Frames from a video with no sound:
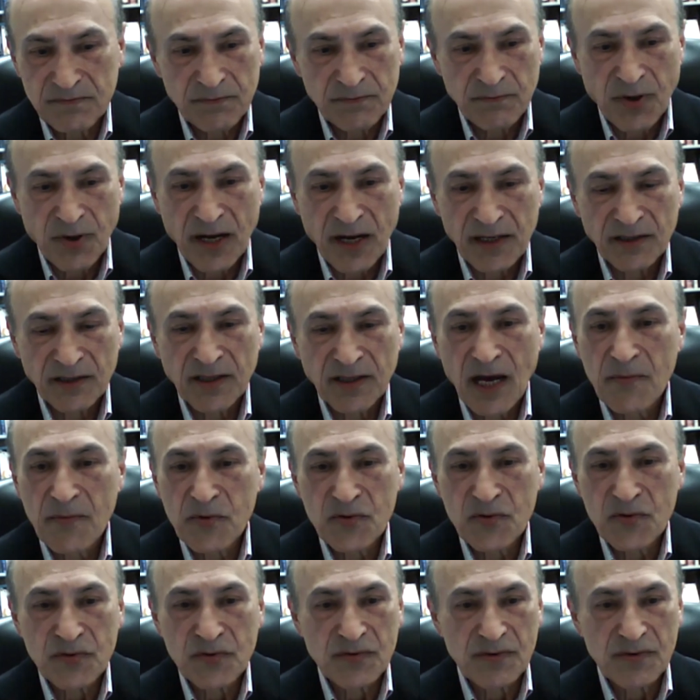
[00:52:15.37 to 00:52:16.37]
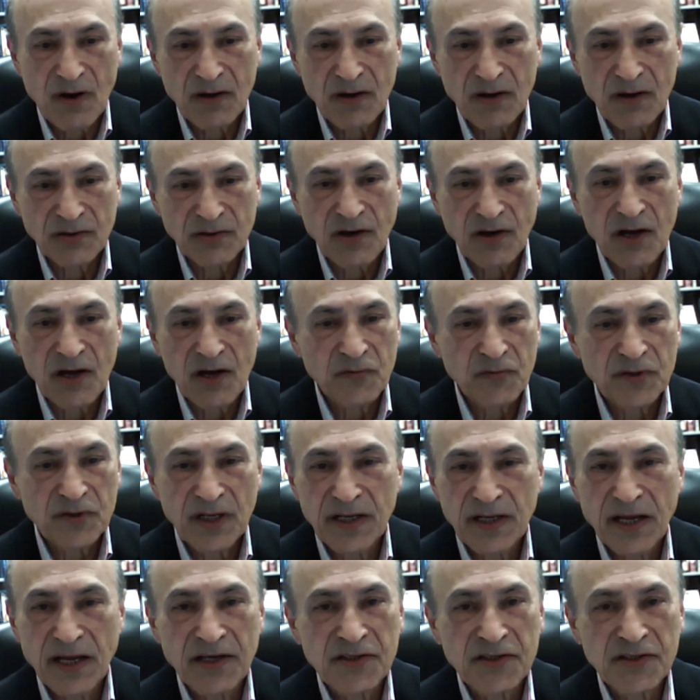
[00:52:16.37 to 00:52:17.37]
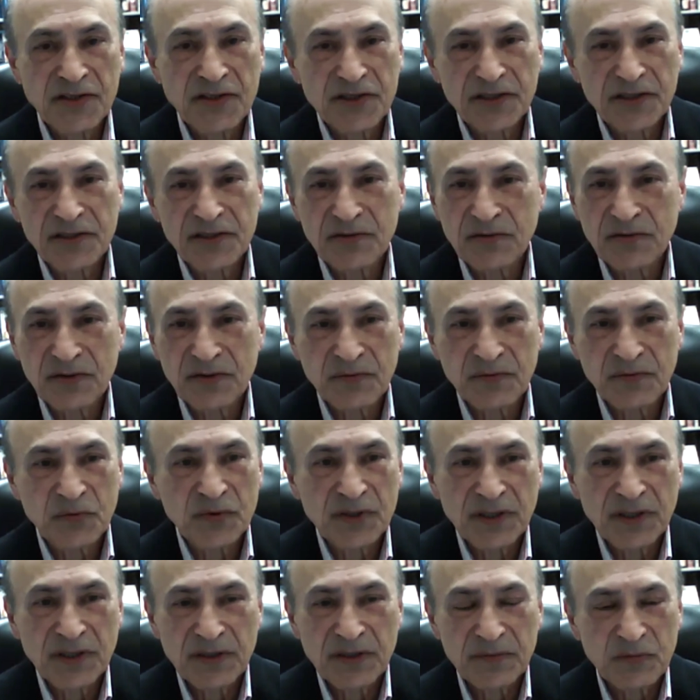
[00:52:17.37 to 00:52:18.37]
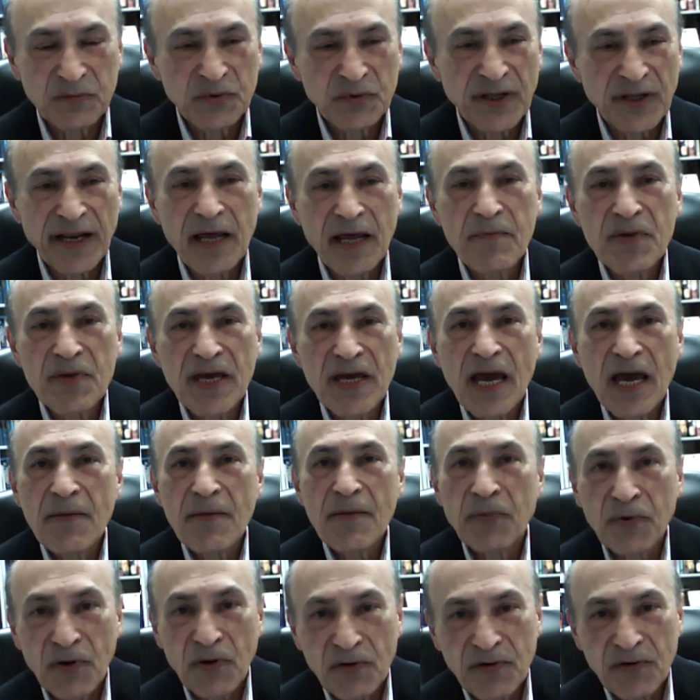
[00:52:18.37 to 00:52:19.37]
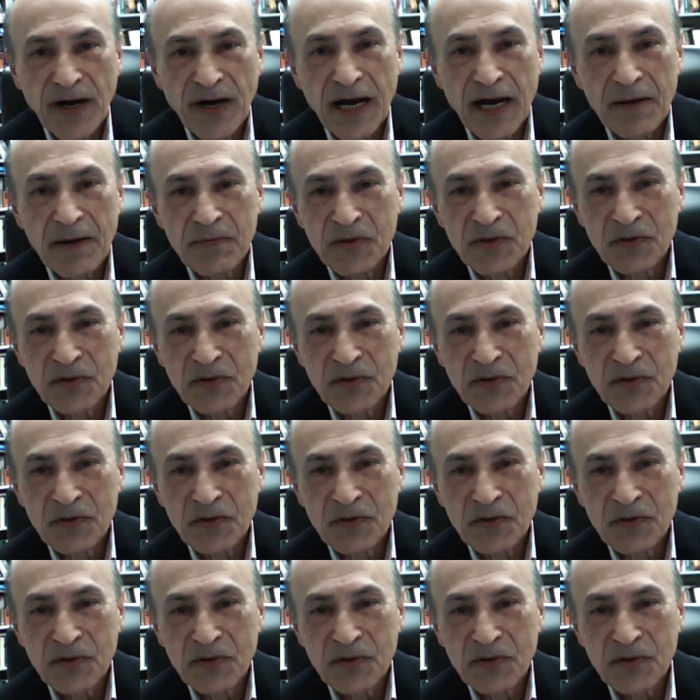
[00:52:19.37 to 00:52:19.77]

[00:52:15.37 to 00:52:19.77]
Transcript: by the time you are done with a lecture or with an MBA program,